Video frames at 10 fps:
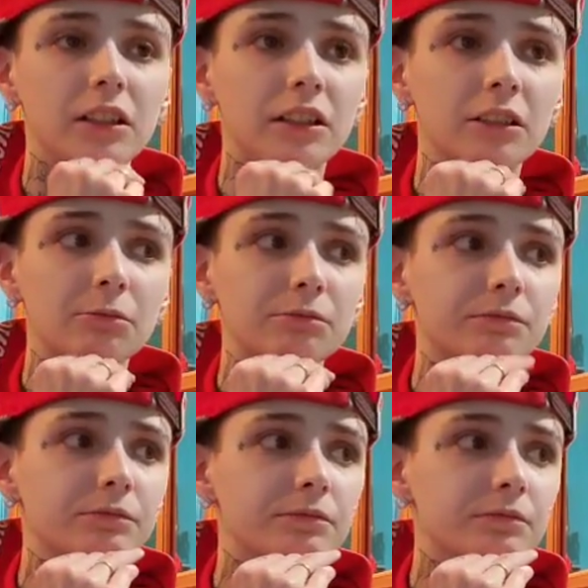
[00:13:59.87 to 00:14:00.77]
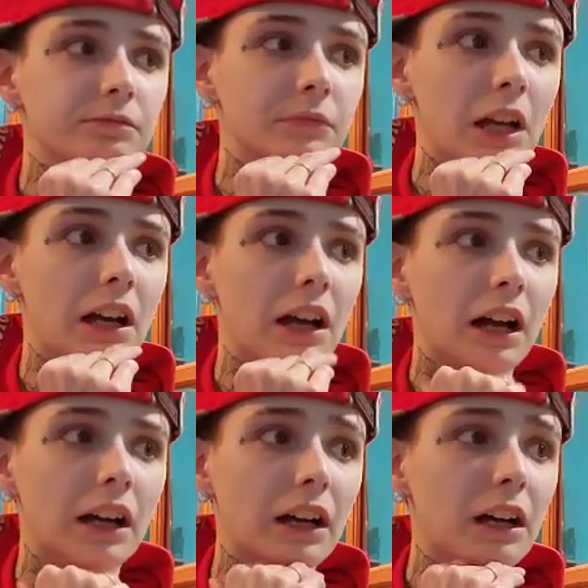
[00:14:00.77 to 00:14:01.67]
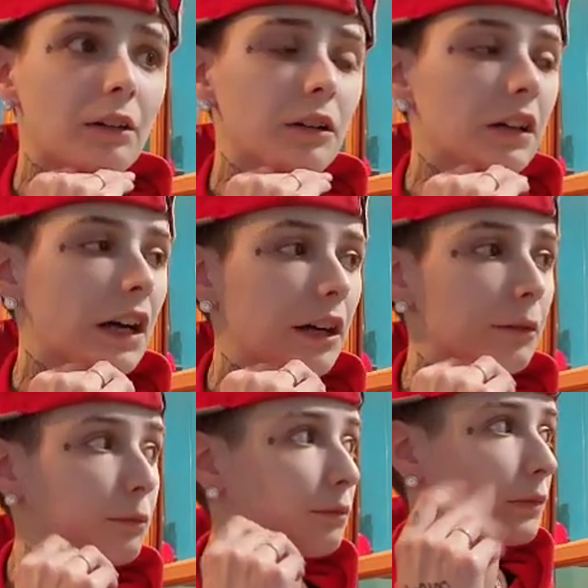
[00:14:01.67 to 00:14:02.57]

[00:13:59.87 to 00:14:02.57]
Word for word: Um, I, I,